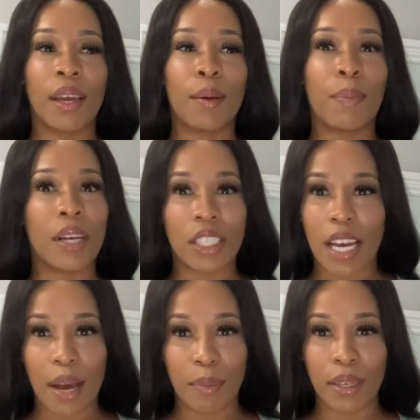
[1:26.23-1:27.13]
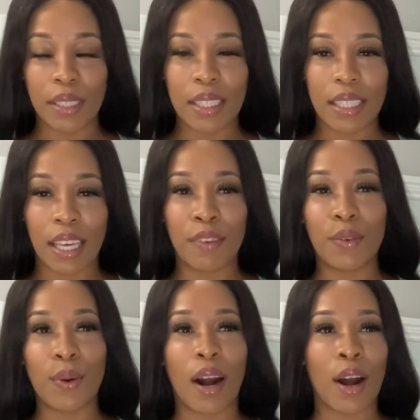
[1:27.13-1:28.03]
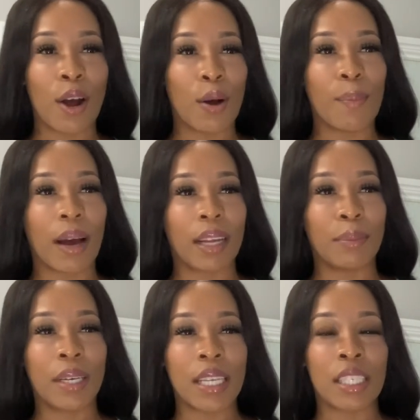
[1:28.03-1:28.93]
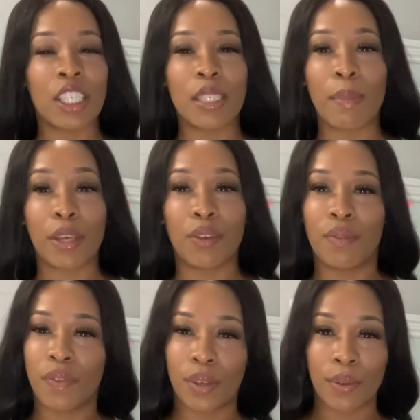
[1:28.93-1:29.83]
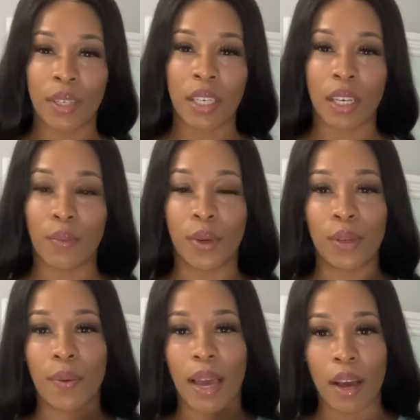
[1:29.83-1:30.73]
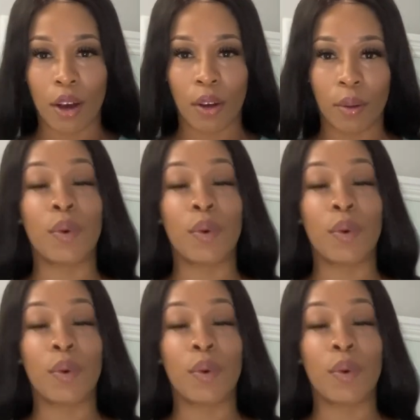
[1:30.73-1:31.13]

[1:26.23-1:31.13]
pajamas if you are a homebody because it just makes you feel good when you at home.